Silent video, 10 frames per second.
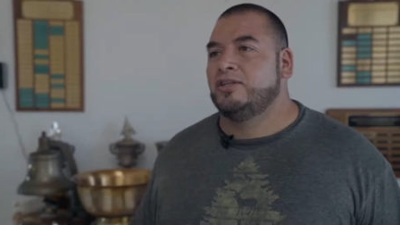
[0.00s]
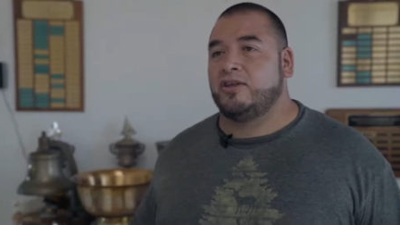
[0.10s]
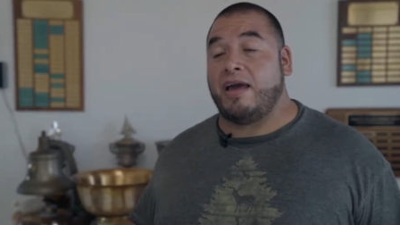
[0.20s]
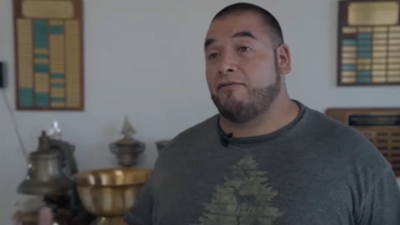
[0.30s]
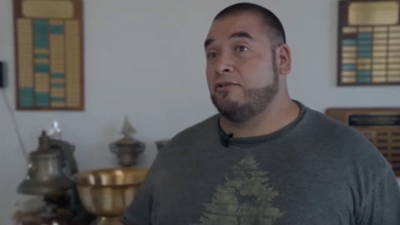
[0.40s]
So
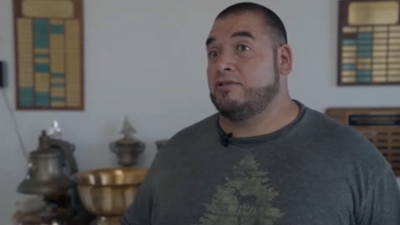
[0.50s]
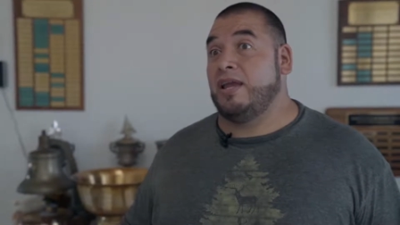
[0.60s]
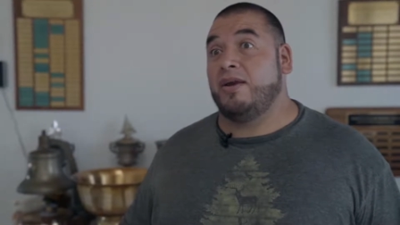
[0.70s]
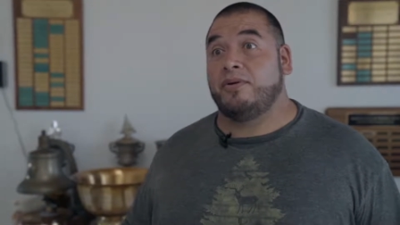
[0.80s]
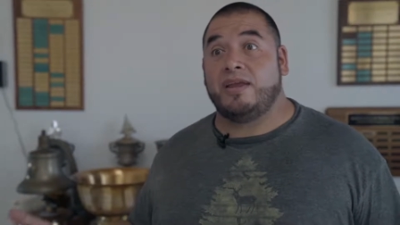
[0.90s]
that first
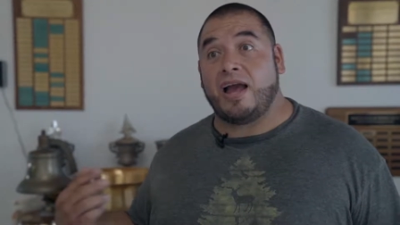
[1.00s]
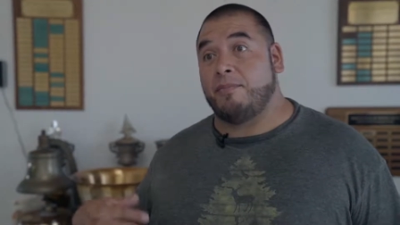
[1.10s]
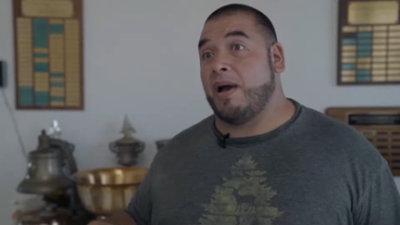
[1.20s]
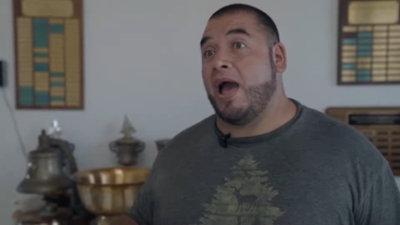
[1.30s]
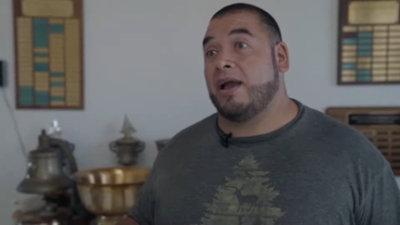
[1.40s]
day when he
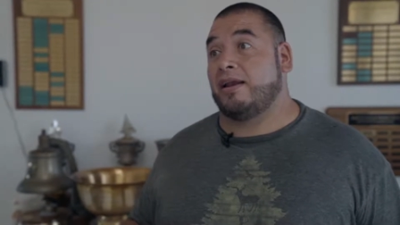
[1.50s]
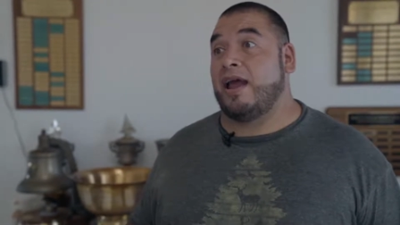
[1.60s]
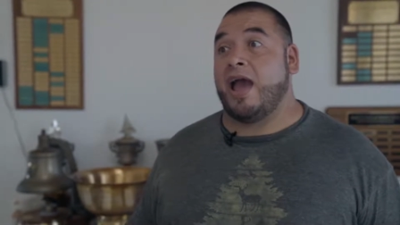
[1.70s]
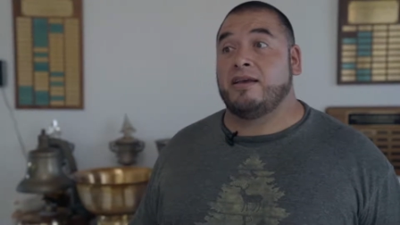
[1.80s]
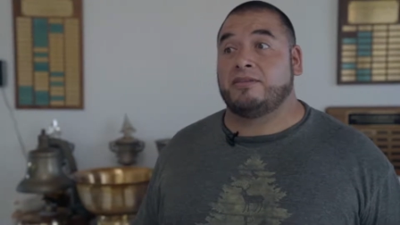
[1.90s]
got back and I
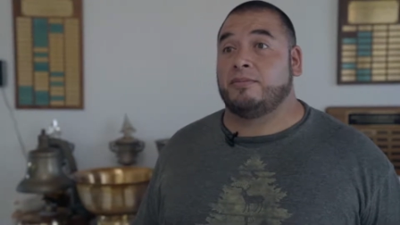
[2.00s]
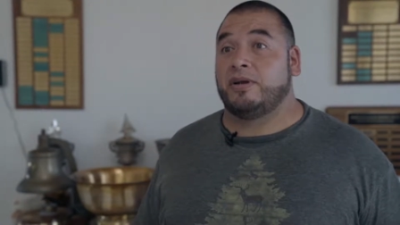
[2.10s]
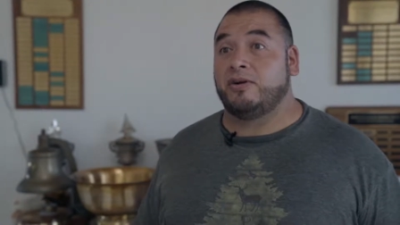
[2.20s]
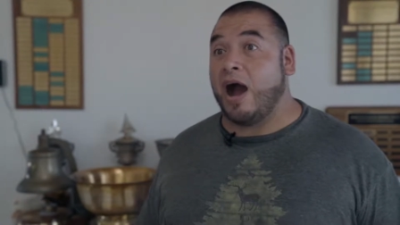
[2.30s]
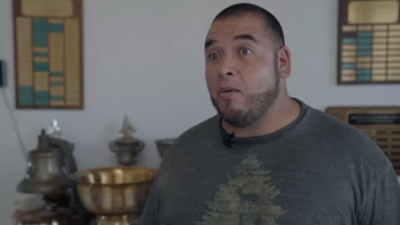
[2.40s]
asked him,
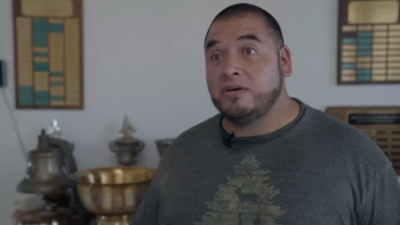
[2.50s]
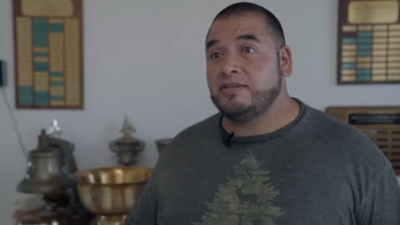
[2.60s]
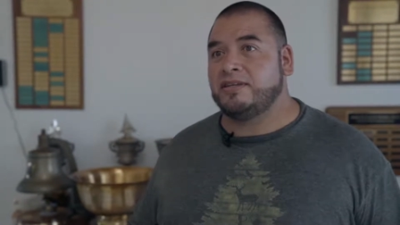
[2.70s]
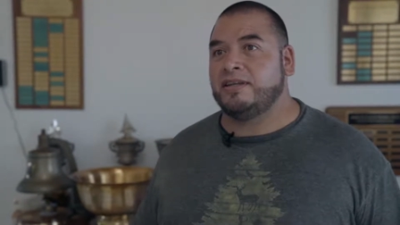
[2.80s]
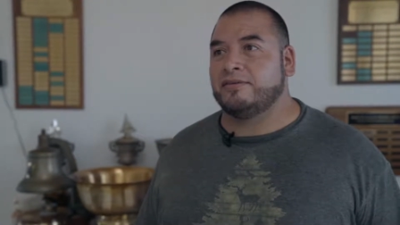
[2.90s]
I go, how
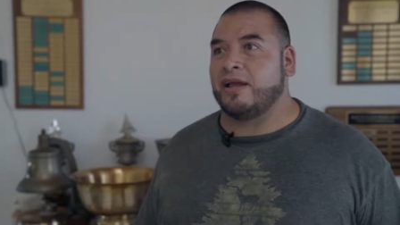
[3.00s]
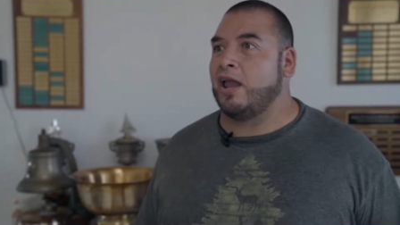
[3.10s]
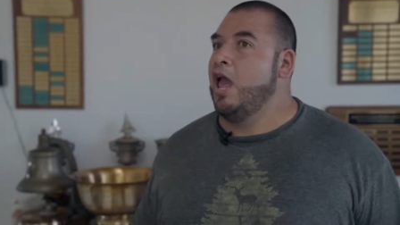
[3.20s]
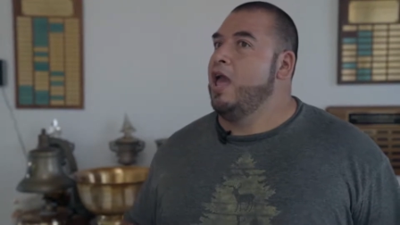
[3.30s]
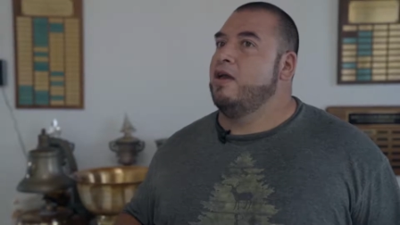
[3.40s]
was it? He was like,
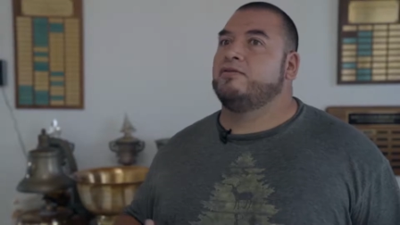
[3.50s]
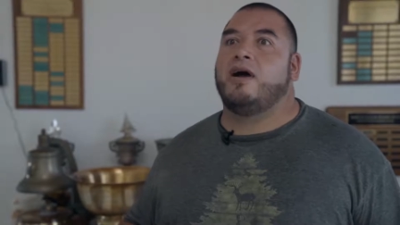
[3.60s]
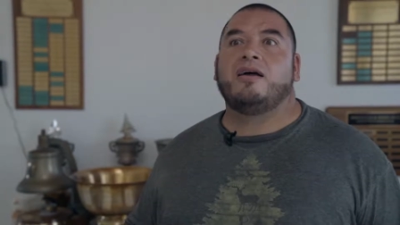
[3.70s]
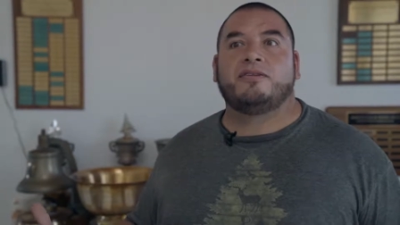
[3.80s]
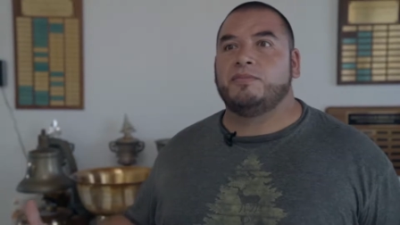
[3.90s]
it was
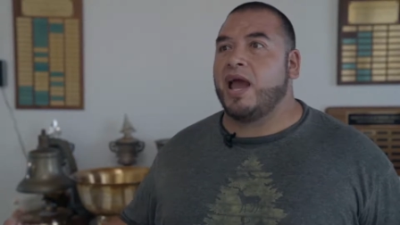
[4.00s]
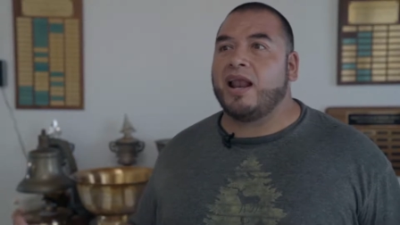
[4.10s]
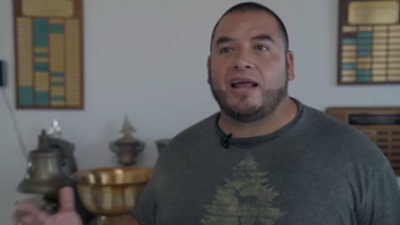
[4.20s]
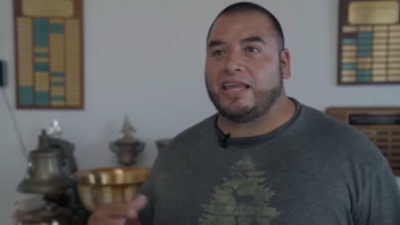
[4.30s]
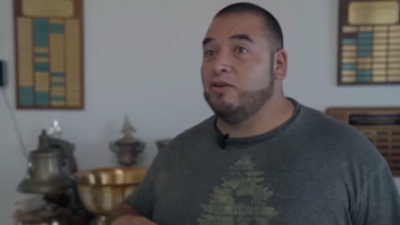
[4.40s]
awesome,
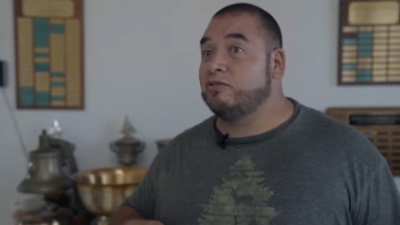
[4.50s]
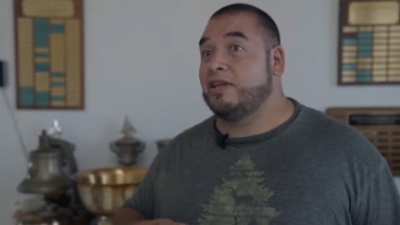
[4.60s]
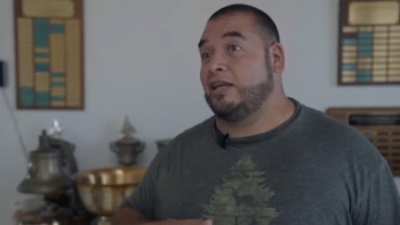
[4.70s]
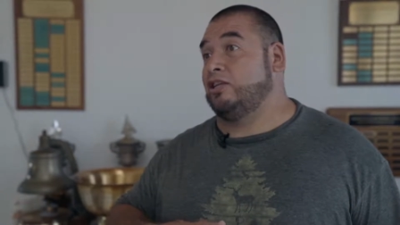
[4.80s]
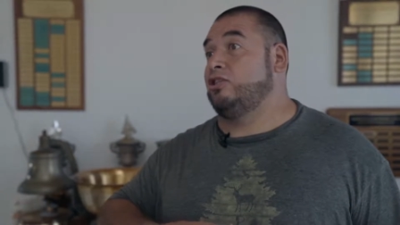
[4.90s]
Dad. Like he was
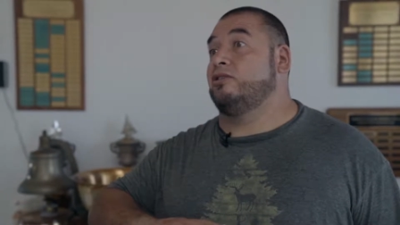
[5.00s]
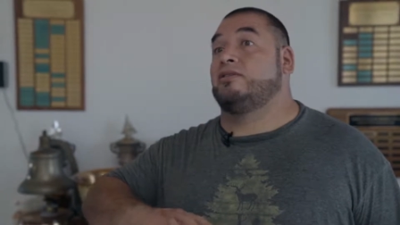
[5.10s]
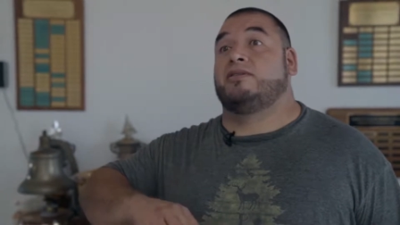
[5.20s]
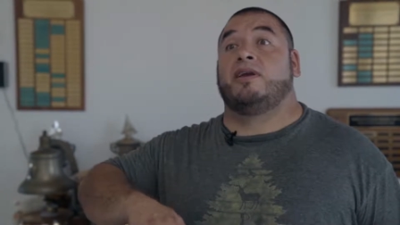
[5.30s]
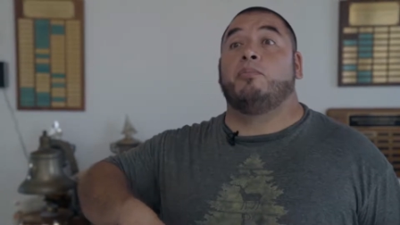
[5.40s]
like just
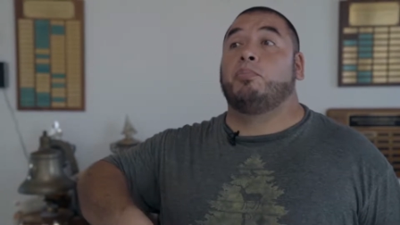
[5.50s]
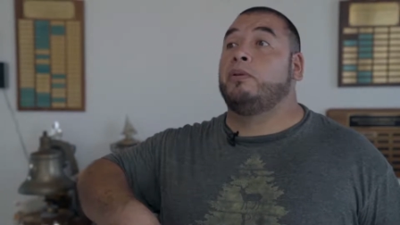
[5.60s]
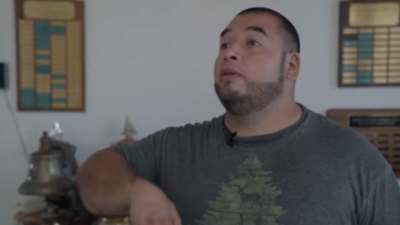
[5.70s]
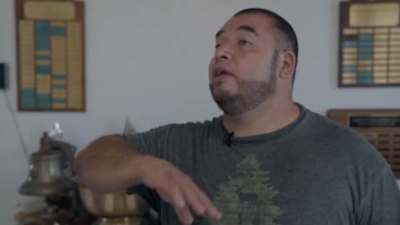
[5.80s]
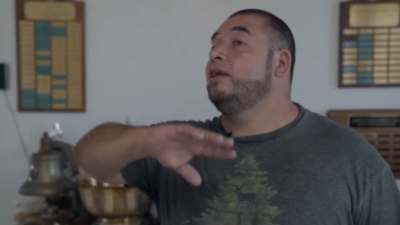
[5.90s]

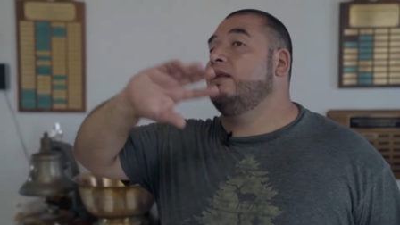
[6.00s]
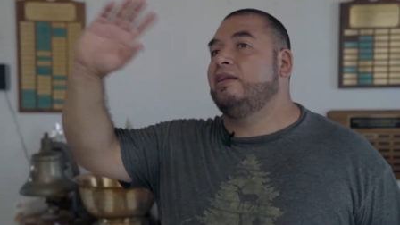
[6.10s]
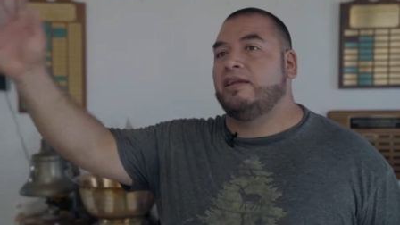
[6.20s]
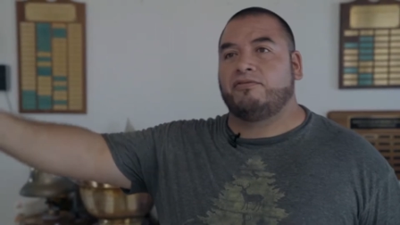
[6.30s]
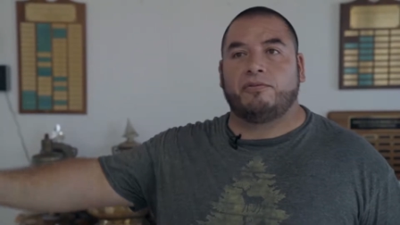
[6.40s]
completely
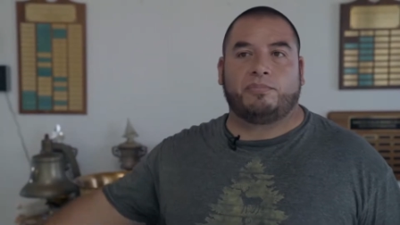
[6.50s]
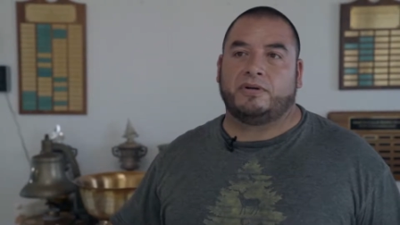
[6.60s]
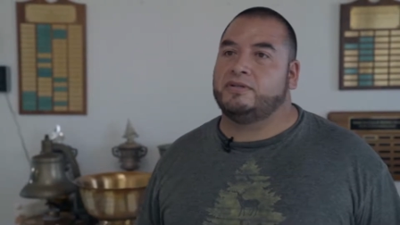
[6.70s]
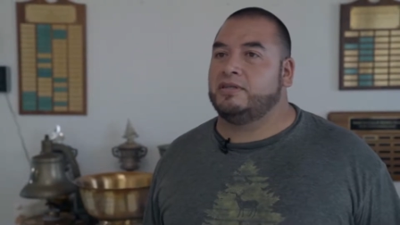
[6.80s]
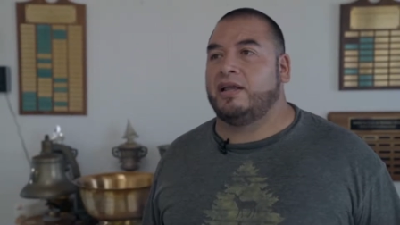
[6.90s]
different
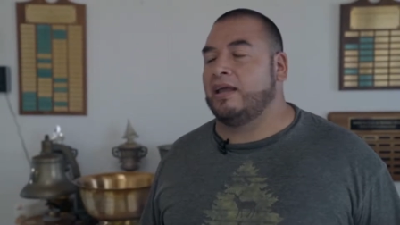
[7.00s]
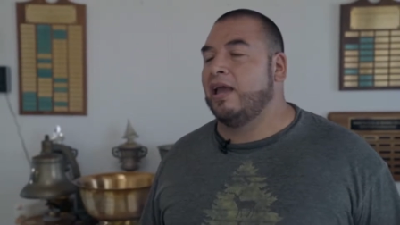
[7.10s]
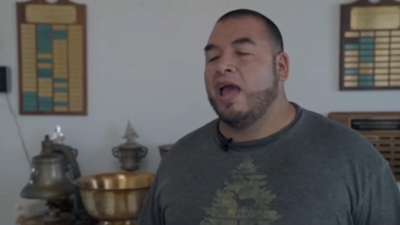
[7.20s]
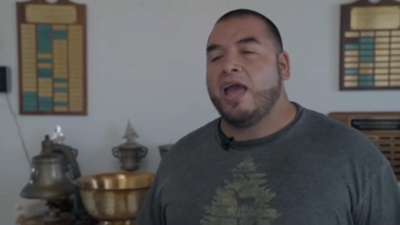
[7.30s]
person. Like,